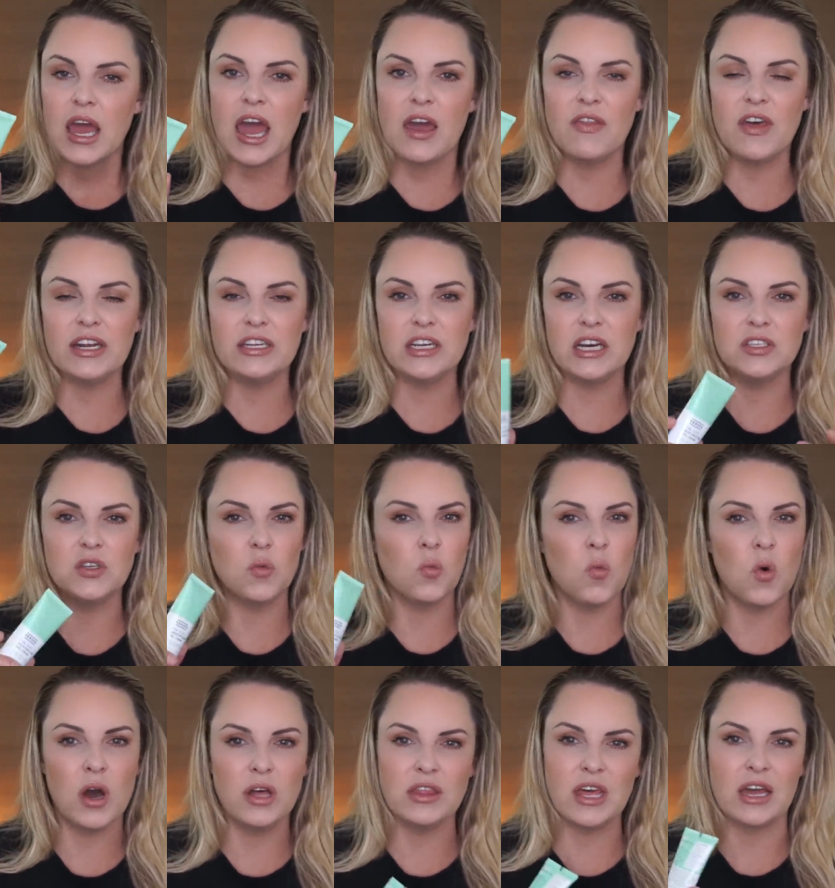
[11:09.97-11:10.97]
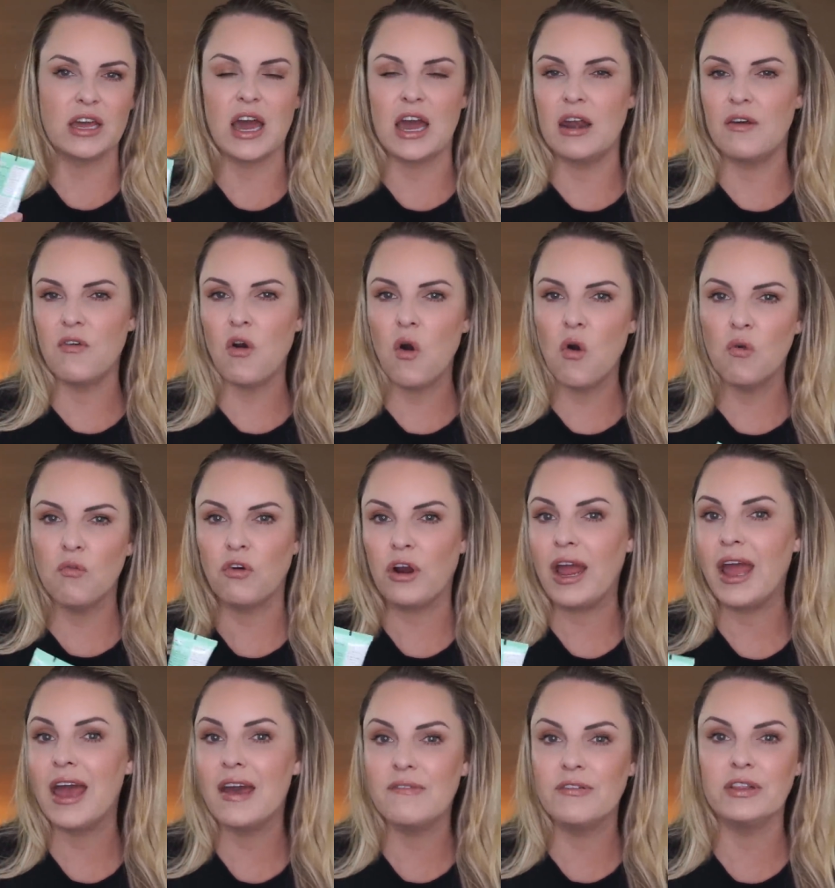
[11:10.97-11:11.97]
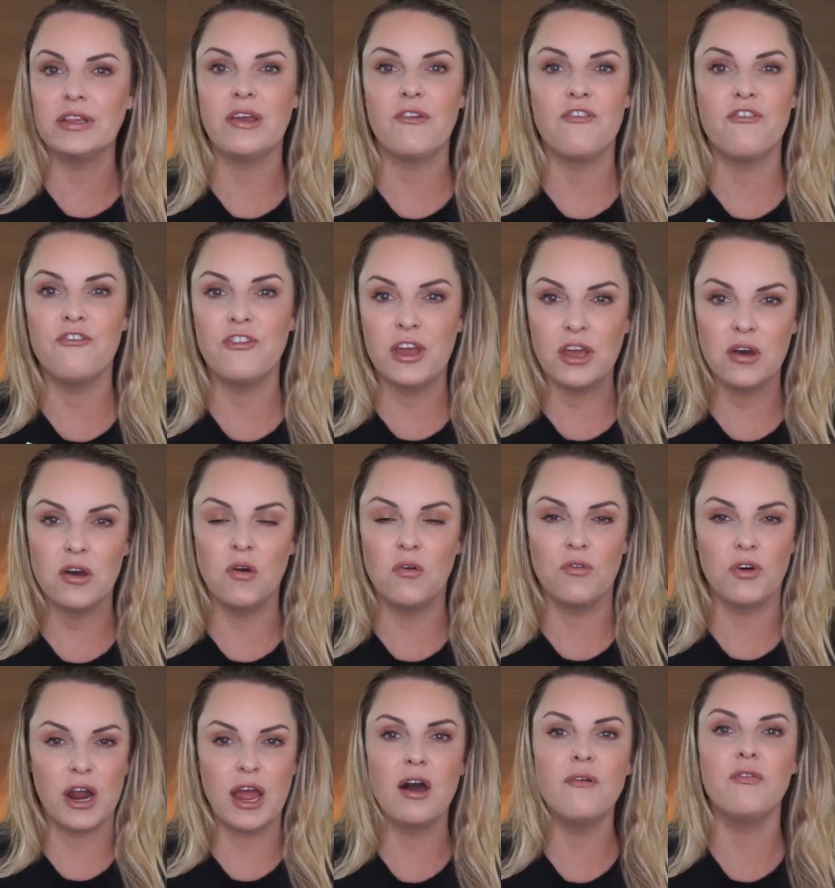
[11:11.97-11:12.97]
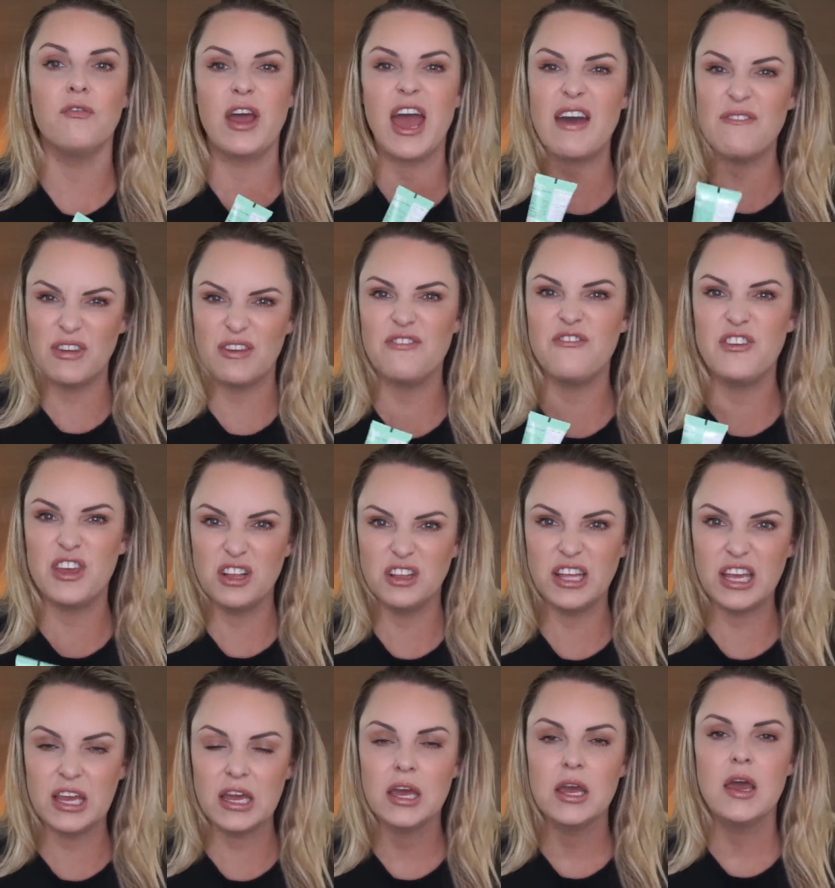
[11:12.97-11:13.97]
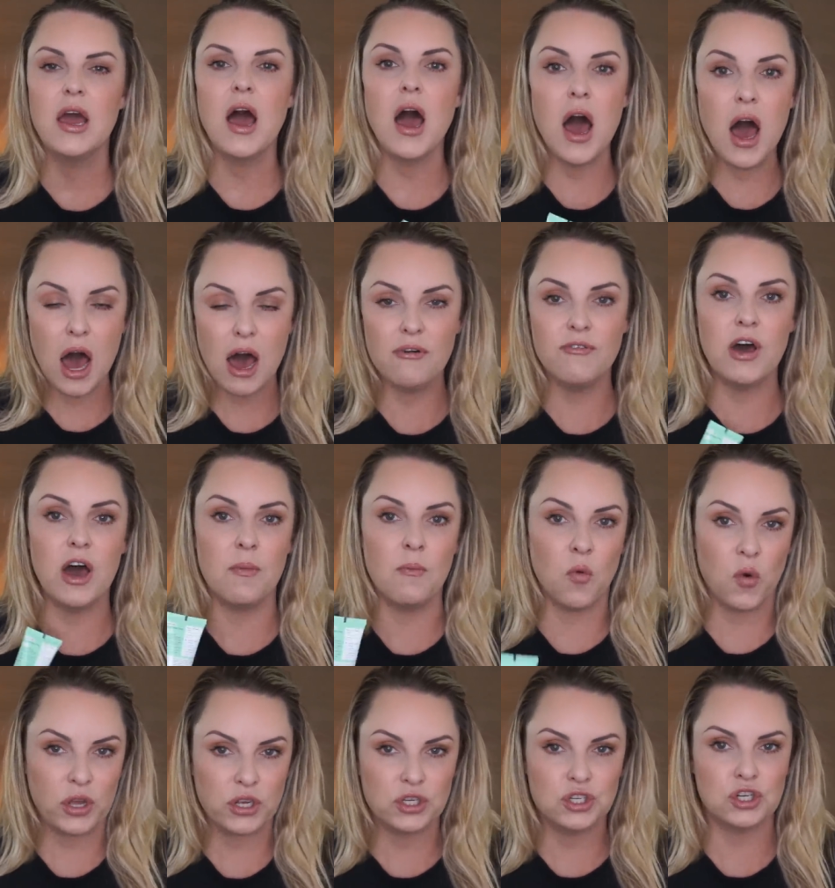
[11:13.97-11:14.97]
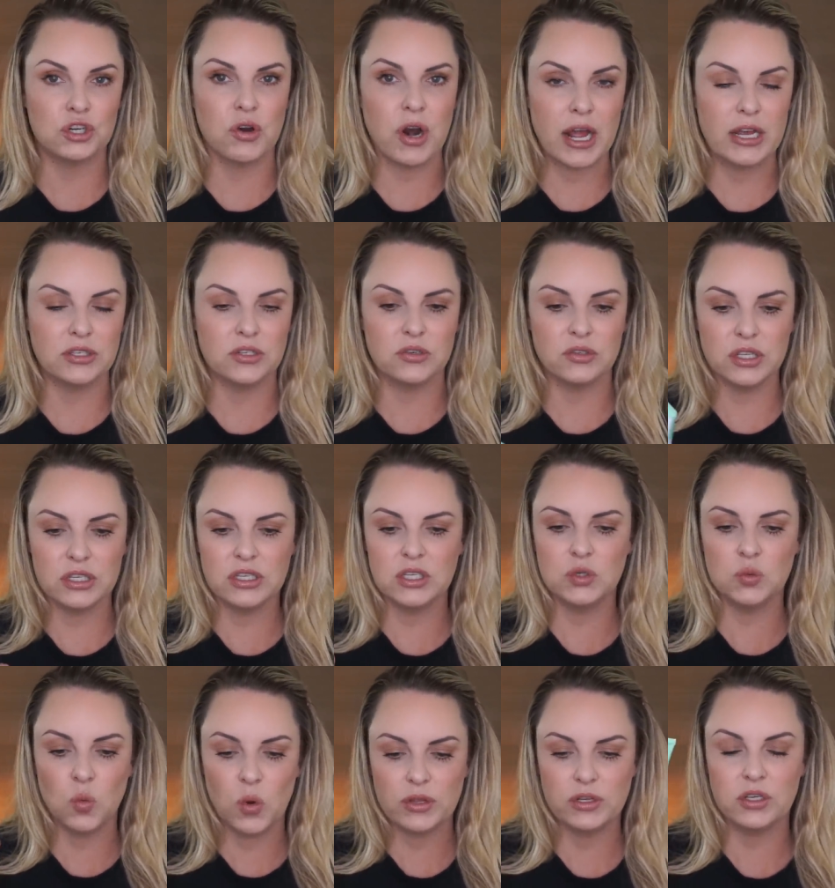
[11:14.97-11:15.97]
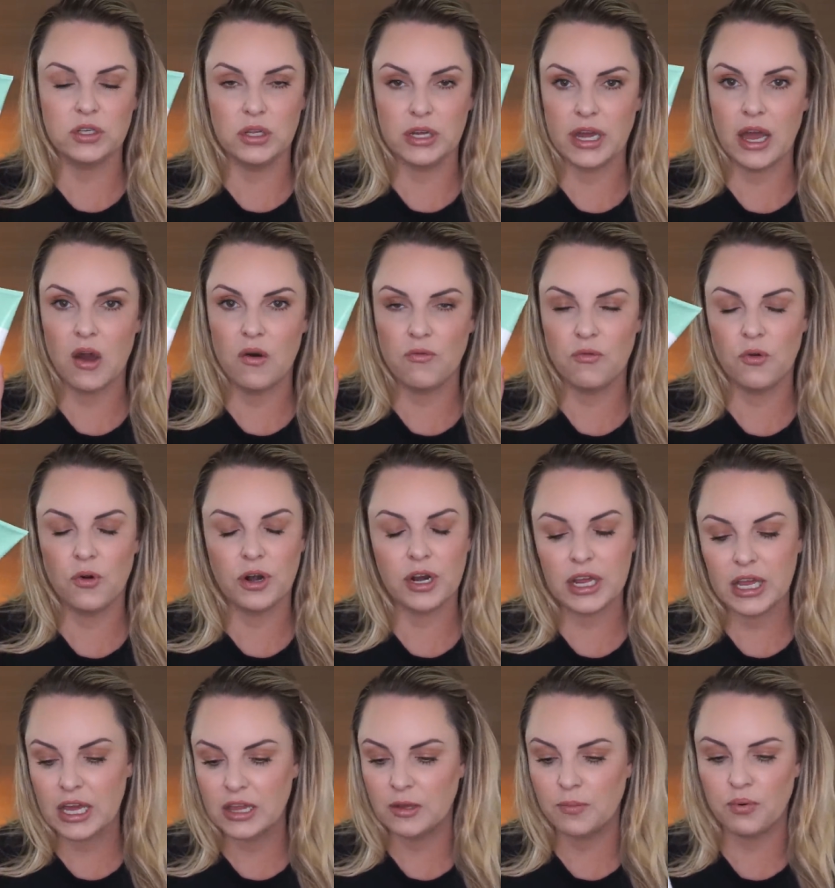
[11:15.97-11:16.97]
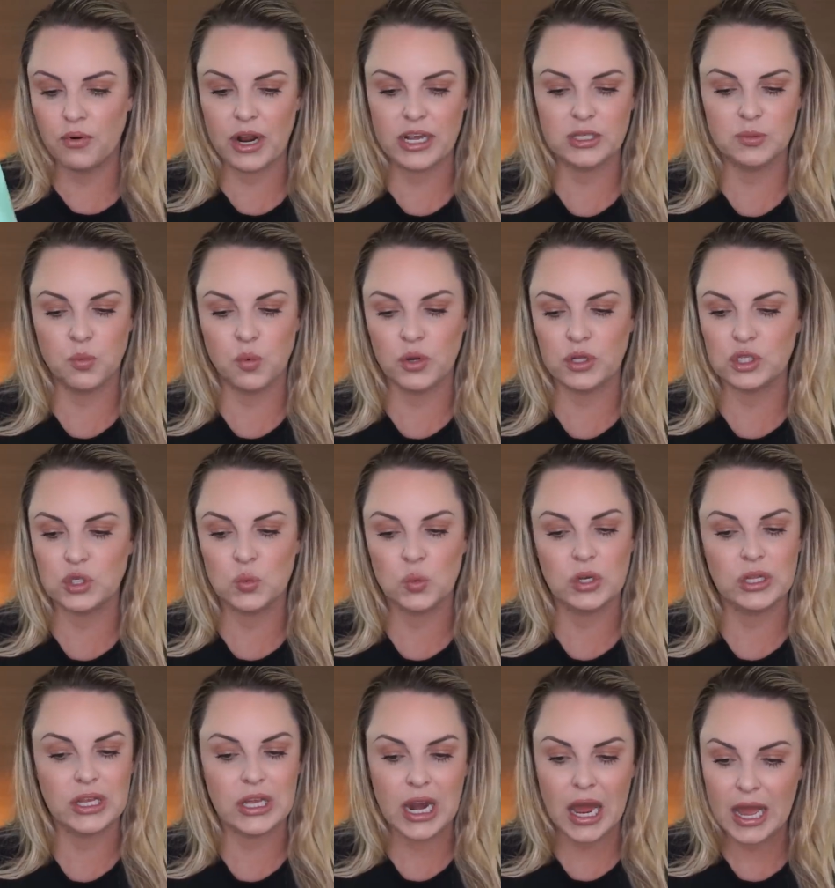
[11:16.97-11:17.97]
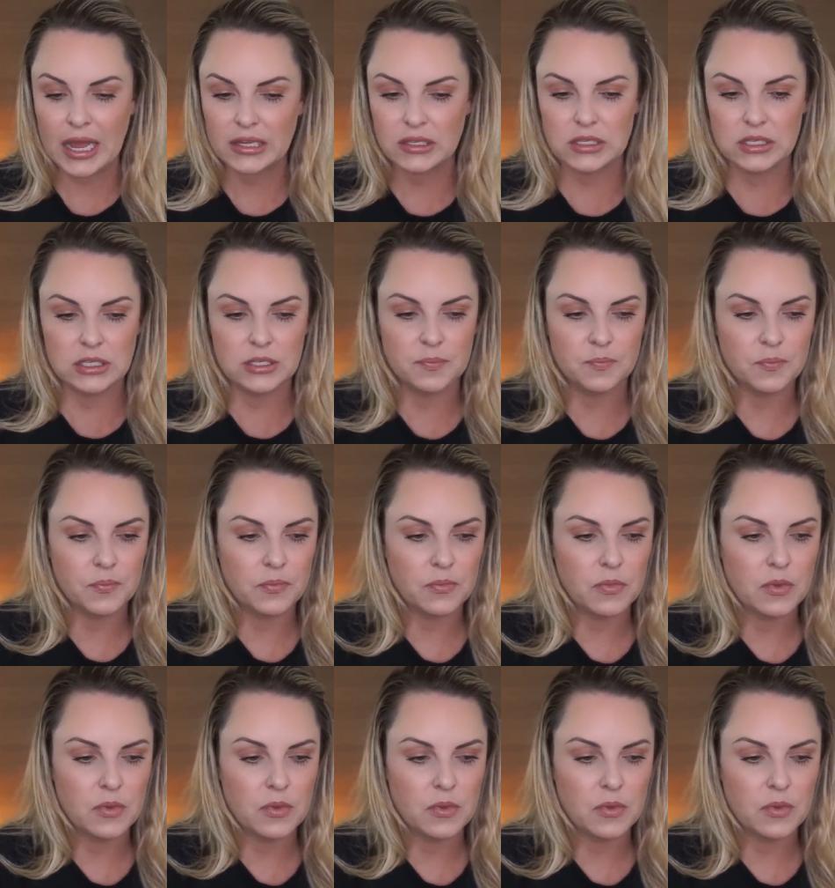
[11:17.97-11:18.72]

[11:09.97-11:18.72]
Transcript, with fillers: and that doesn't want that kind of over heavily feel over heavy feeling of a moisturizer this is one to look out for and again the price point's really nice